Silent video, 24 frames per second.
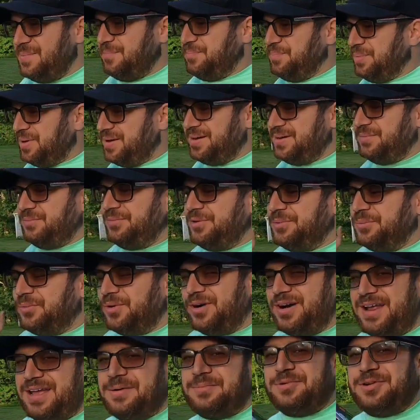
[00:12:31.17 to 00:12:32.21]
but we
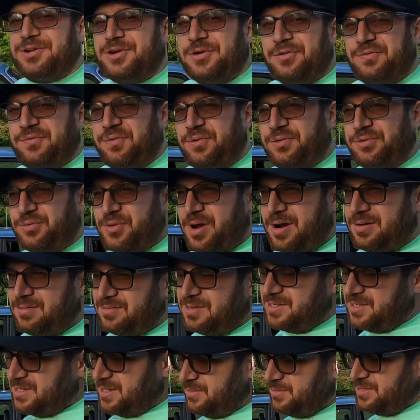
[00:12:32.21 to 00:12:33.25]
weren't able to go full throttle
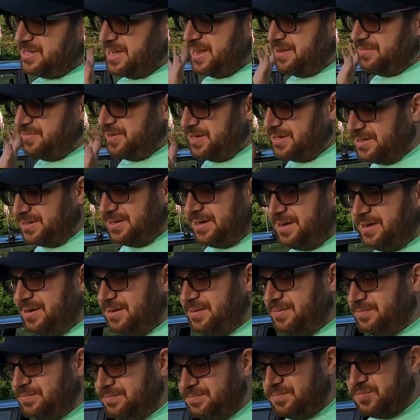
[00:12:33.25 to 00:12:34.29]
because I was having
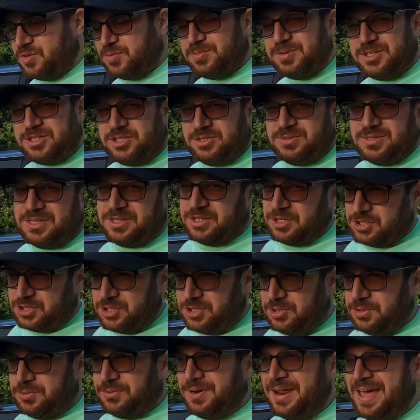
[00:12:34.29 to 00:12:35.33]
some issues on the
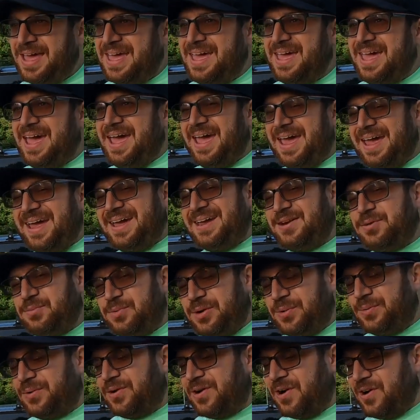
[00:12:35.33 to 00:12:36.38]
tune, and
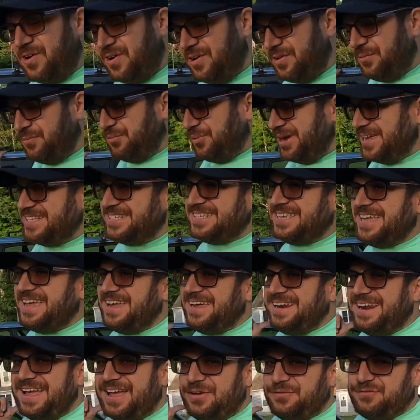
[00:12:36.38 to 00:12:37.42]
we were on
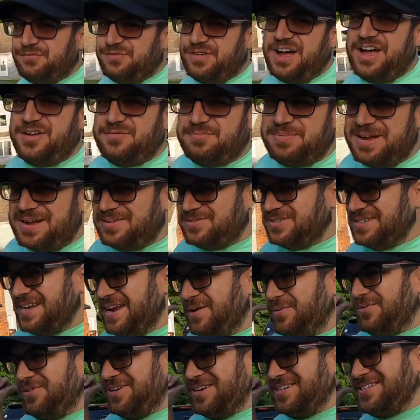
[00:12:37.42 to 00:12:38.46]
wastegate at 5 pounds.
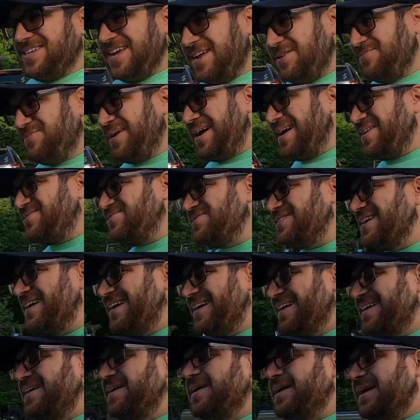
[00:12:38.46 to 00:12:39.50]
Now we're at 10 pounds.
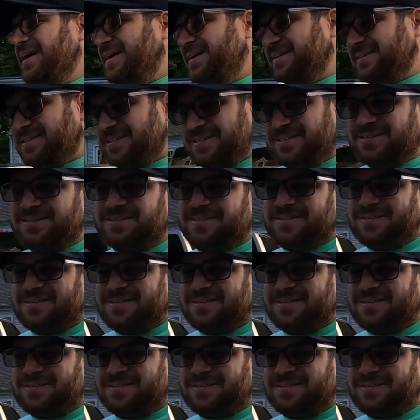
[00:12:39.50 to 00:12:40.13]
It's